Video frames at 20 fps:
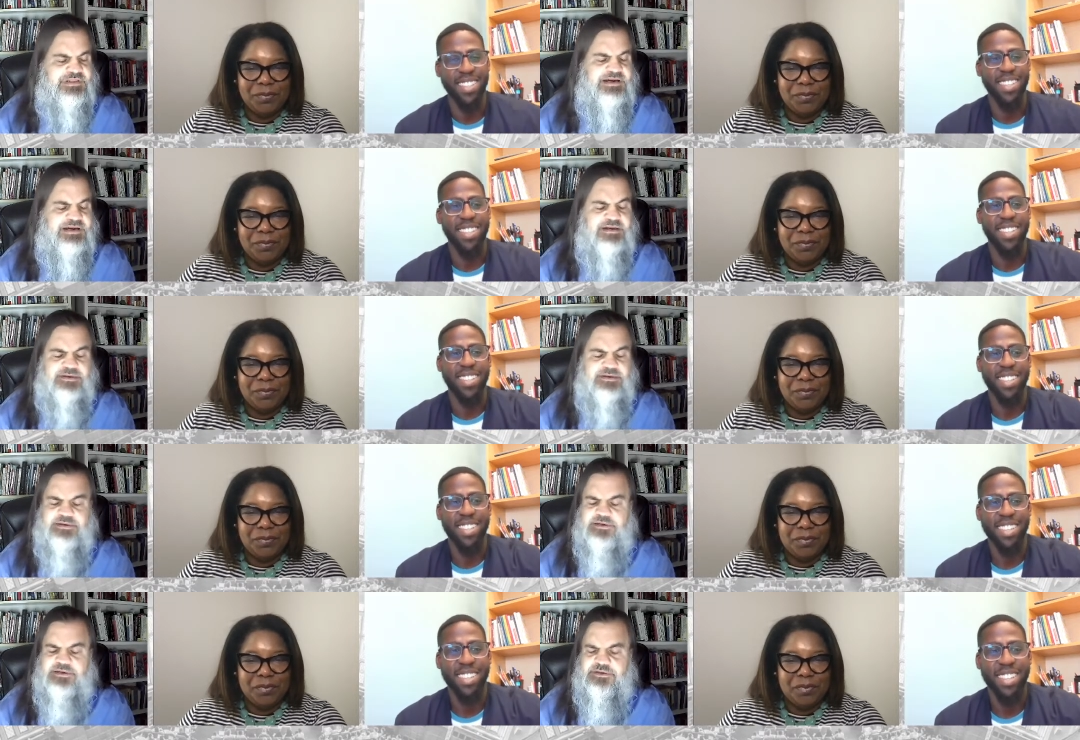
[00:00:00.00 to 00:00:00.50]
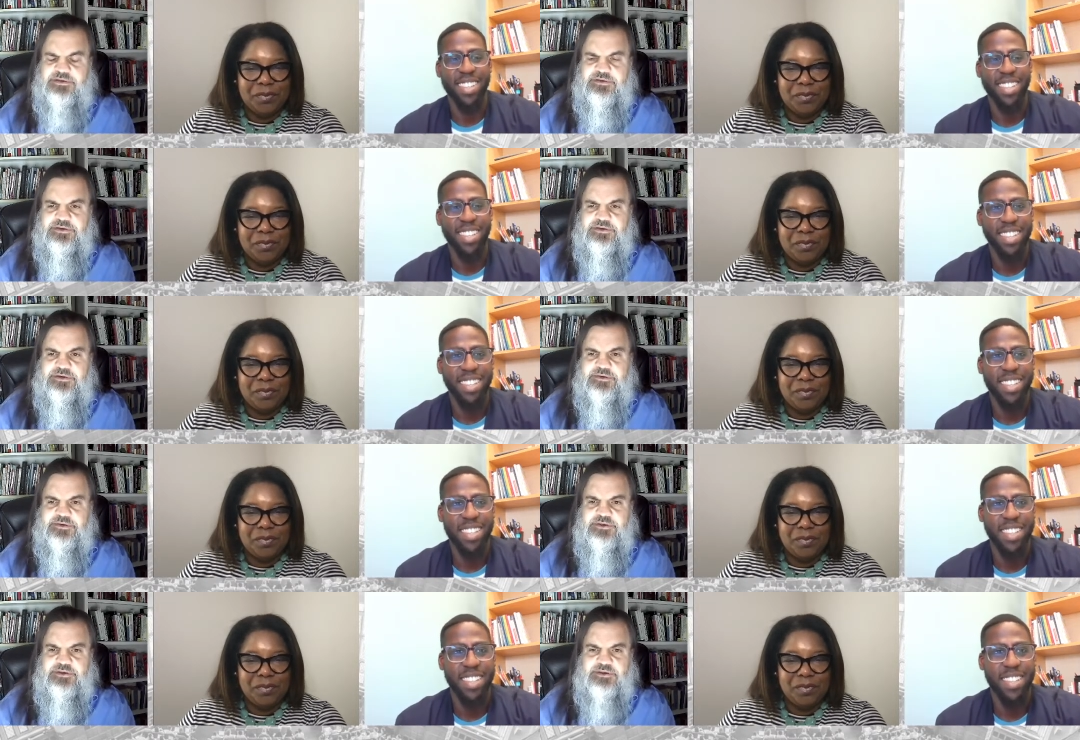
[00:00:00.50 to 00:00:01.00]
Speaker 1: and
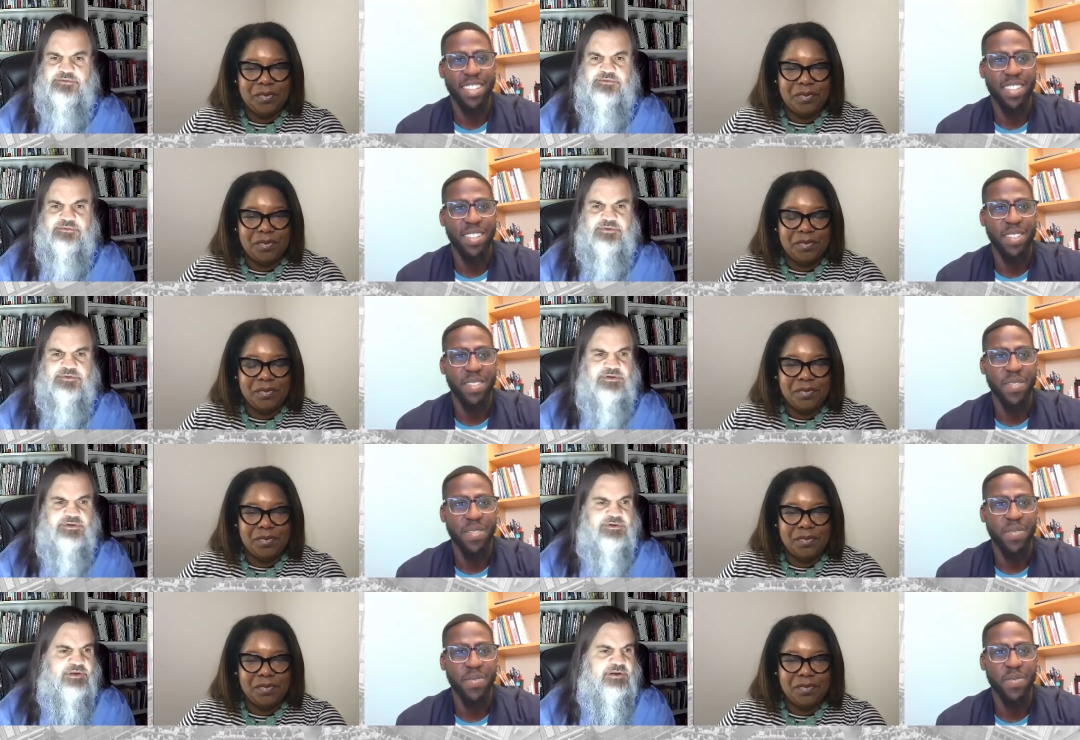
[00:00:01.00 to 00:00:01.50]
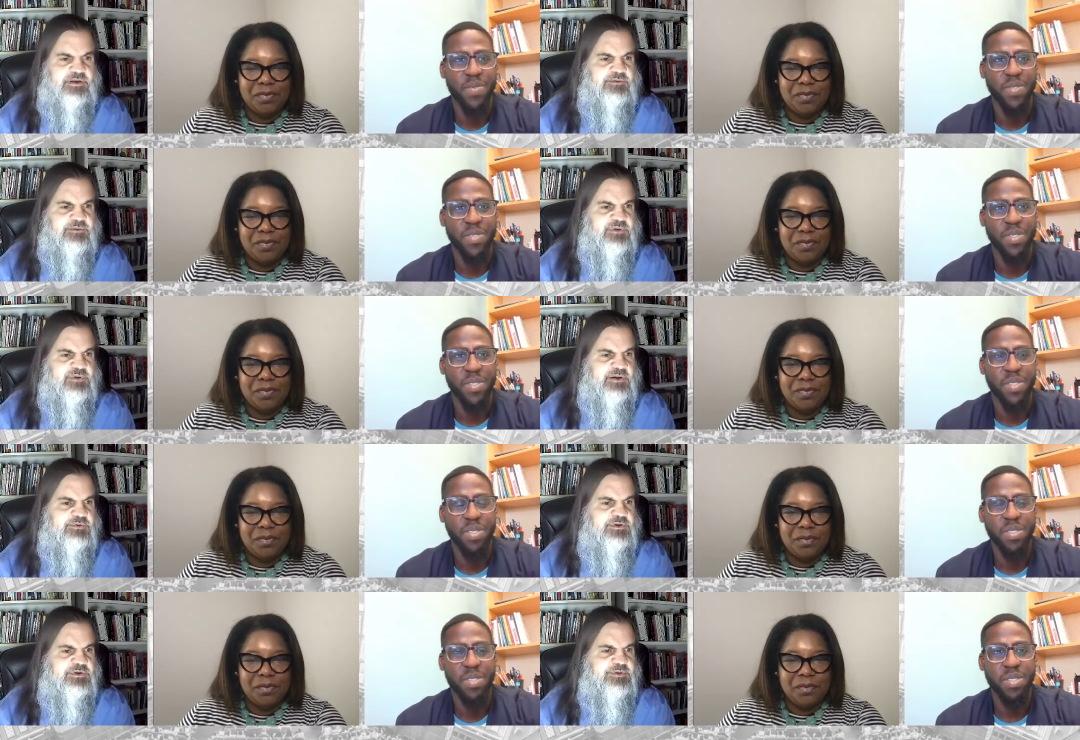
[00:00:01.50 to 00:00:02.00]
I want
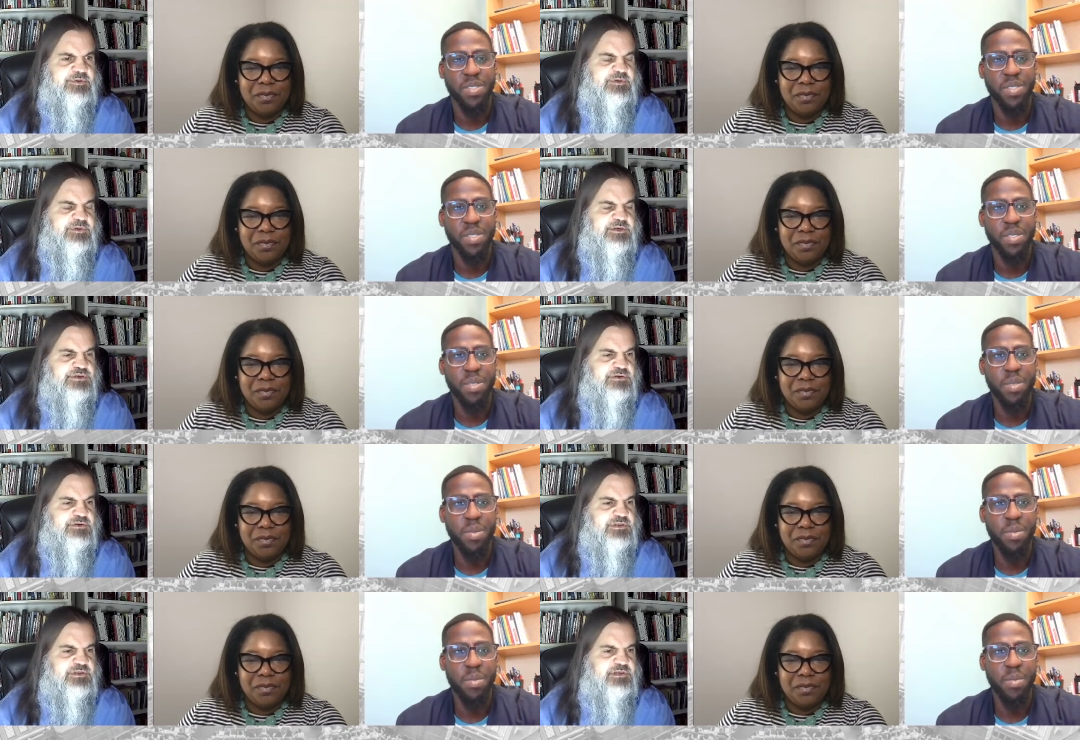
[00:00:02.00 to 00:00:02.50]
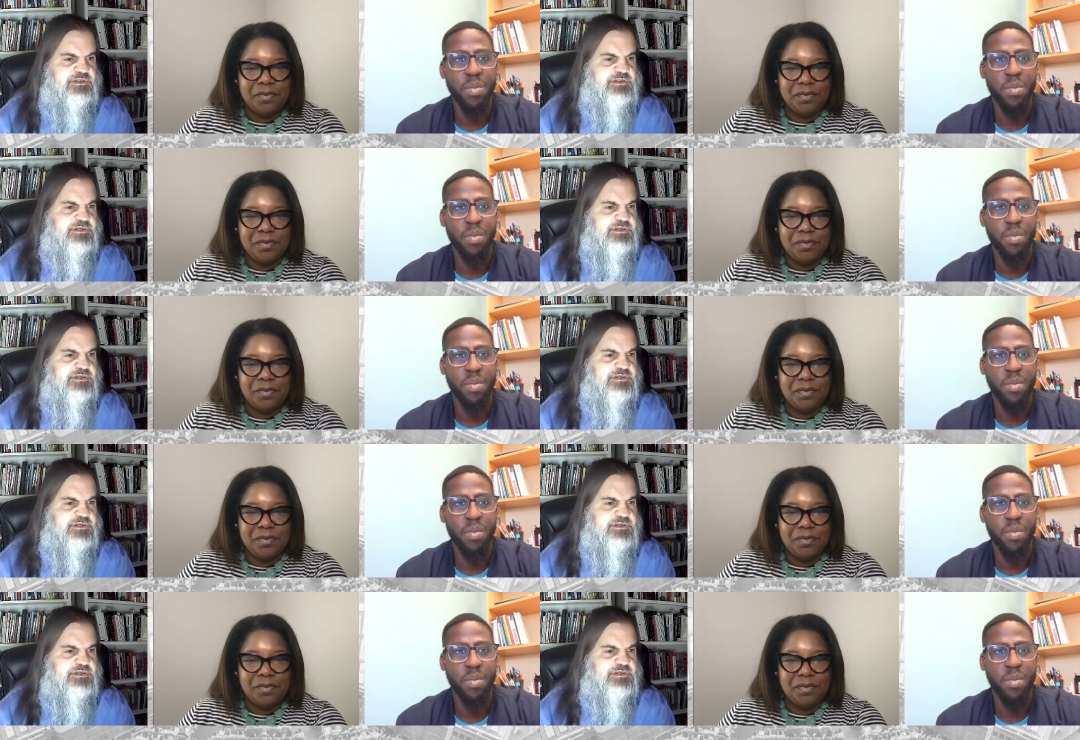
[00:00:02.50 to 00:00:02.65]
to make sure that